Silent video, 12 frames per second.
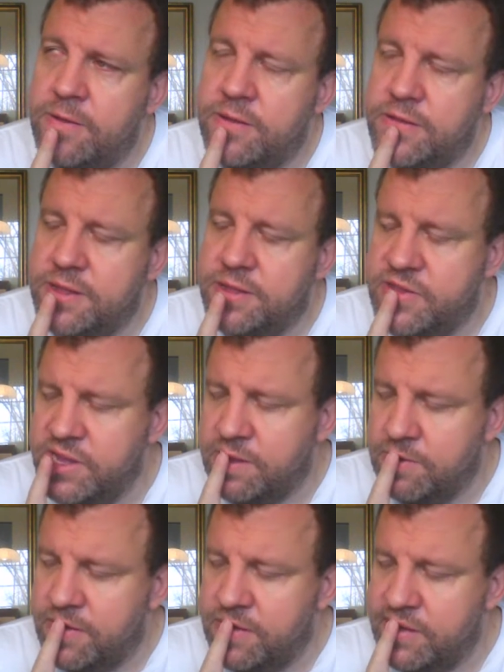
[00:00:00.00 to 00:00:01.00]
Well, let's
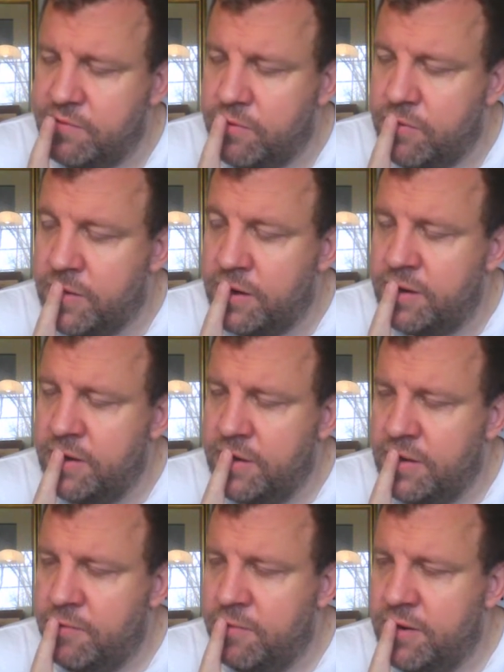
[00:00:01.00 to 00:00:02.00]
see. Well, where
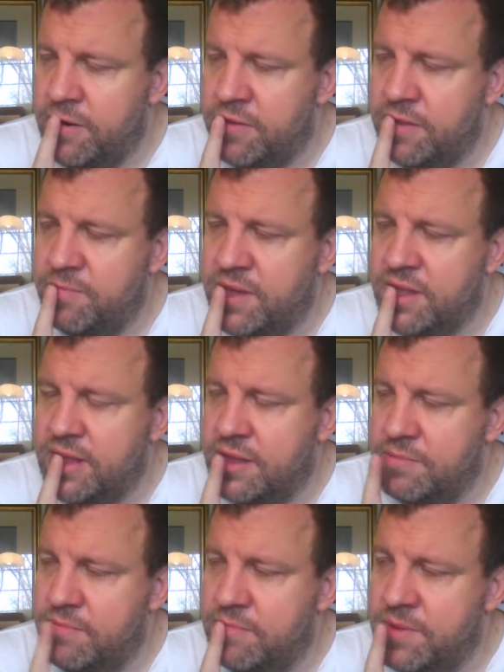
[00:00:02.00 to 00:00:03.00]
are all the
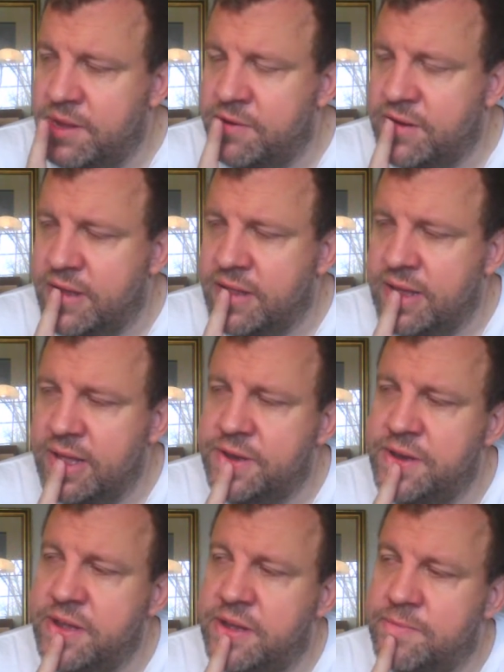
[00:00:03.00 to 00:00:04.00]
major
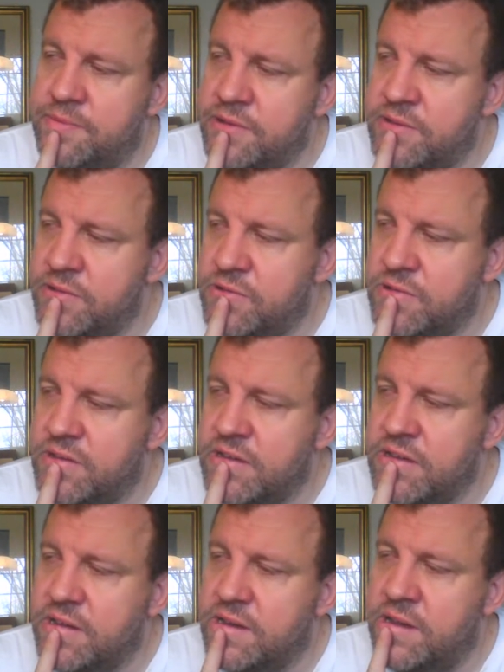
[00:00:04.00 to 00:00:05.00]
technology companies
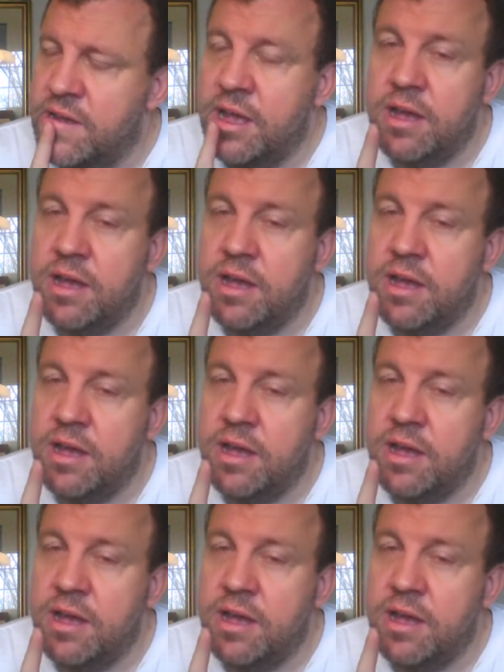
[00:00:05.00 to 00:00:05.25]
located?